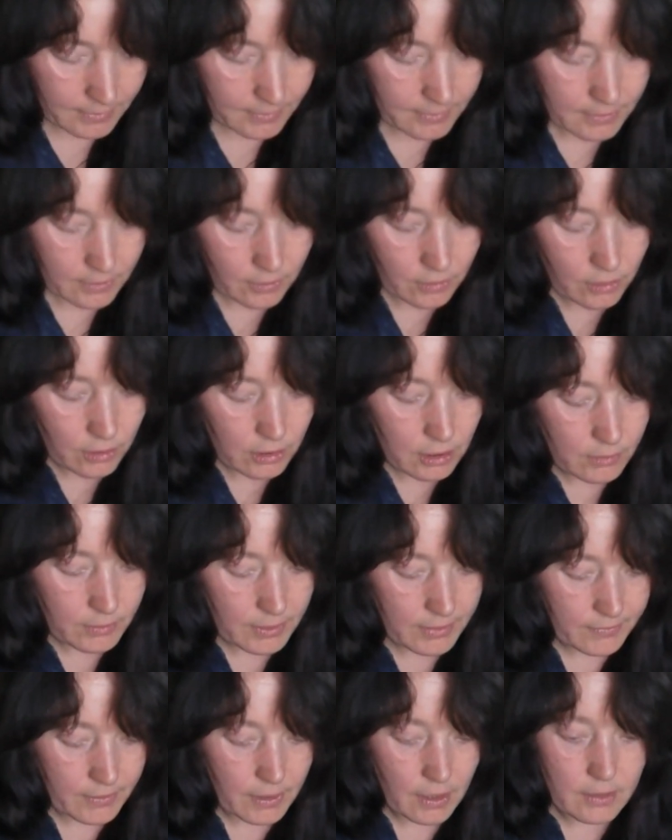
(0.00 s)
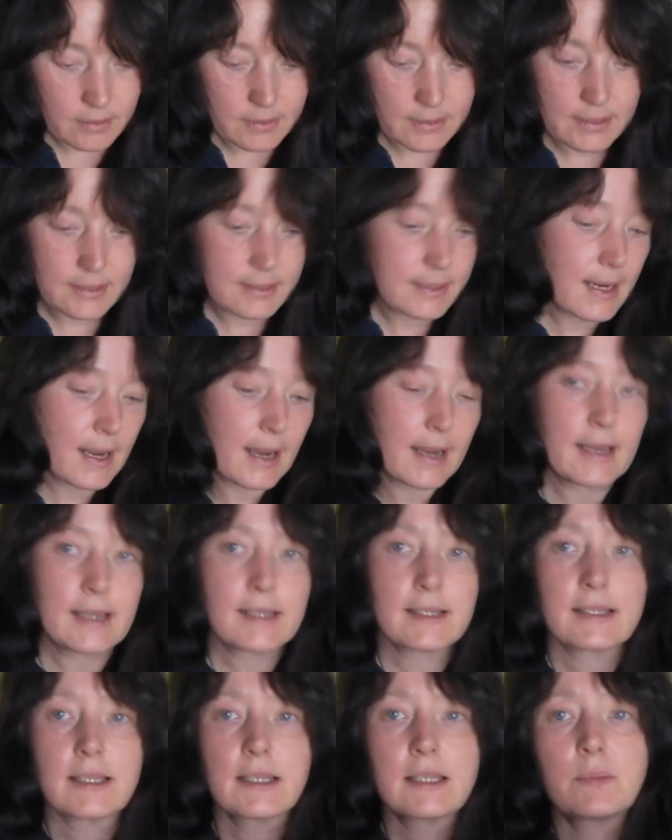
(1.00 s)
The colour we've got today
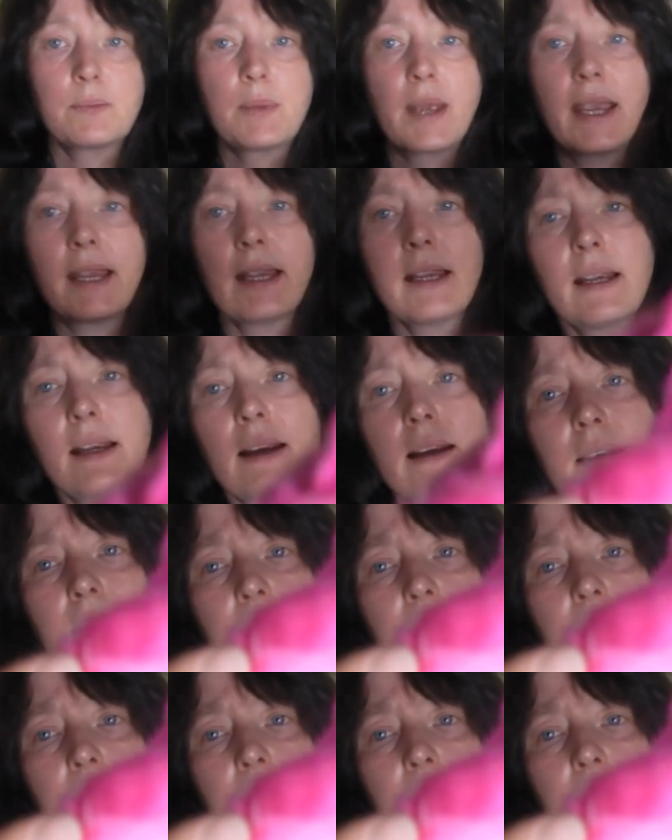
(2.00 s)
is this pink,